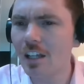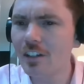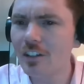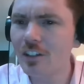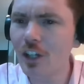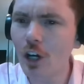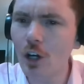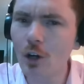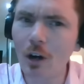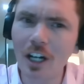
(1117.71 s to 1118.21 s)

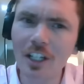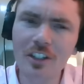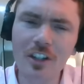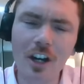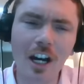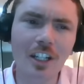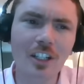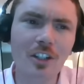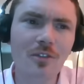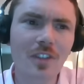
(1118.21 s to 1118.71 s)
No, I
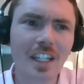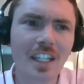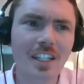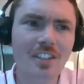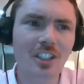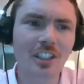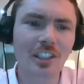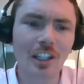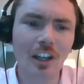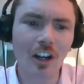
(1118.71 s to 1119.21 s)
don't think it's
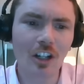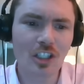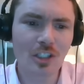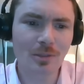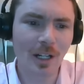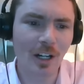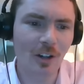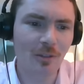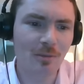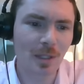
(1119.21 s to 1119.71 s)
a large
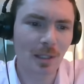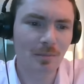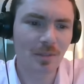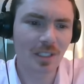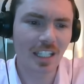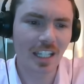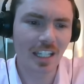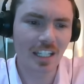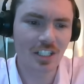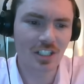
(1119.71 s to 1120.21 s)
amount of
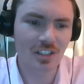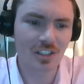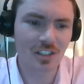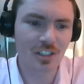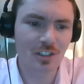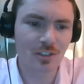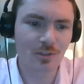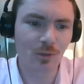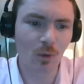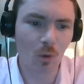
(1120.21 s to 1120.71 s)

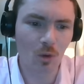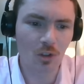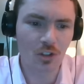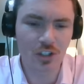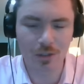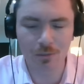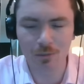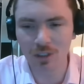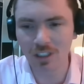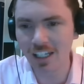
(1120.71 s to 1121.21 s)
publications for
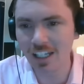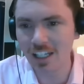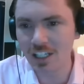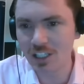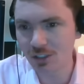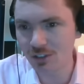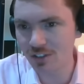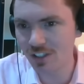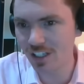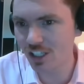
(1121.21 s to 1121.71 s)
someone
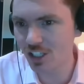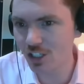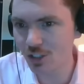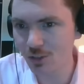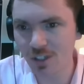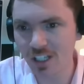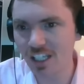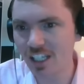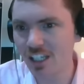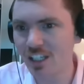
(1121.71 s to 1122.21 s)
later in their
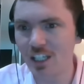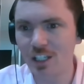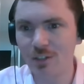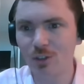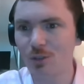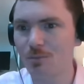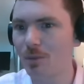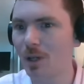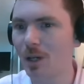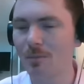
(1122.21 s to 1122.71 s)
career. If
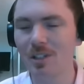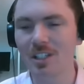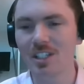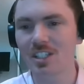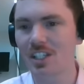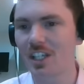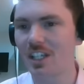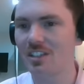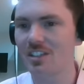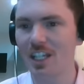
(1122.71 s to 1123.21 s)
you publish,
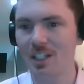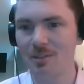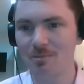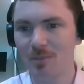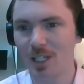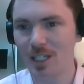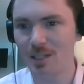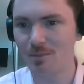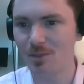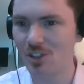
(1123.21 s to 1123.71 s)
say, 10
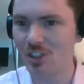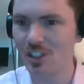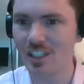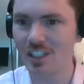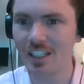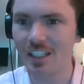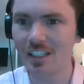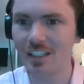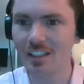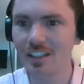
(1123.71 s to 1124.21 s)
papers a
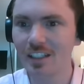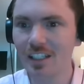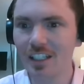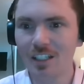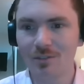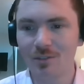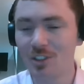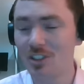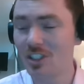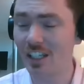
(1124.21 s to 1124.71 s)
year
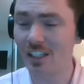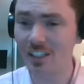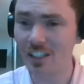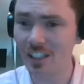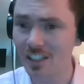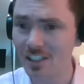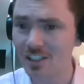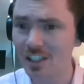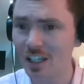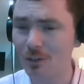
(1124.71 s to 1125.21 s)
for 10
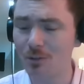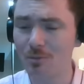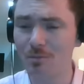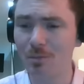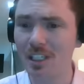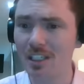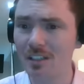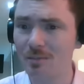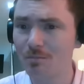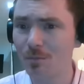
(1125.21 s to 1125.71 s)
years, that would
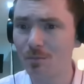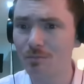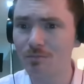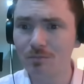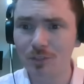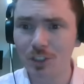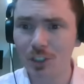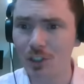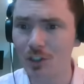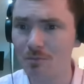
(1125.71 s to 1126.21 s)
be,
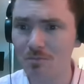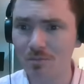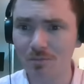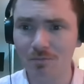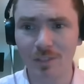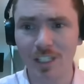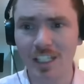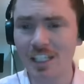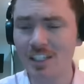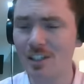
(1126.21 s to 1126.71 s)
you know,
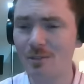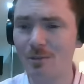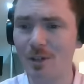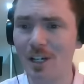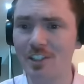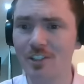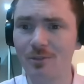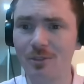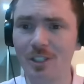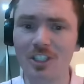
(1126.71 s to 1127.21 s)
easy way
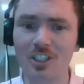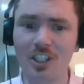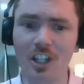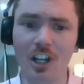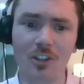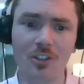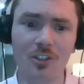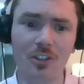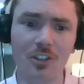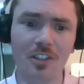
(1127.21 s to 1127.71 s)
to reach
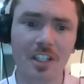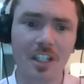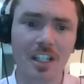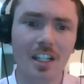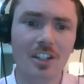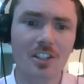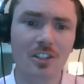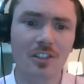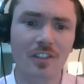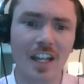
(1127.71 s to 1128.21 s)
100.
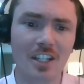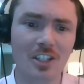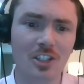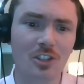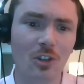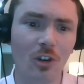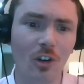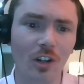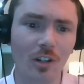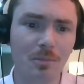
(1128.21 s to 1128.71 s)
So that's
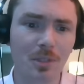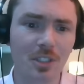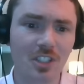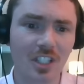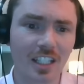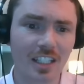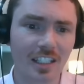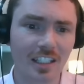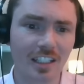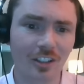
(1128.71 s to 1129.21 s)
not
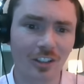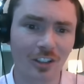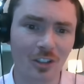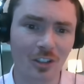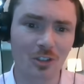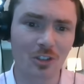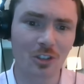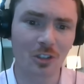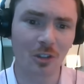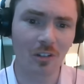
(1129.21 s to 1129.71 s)
particularly
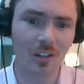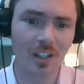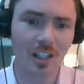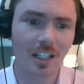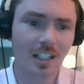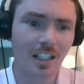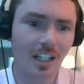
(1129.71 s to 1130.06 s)
unusual.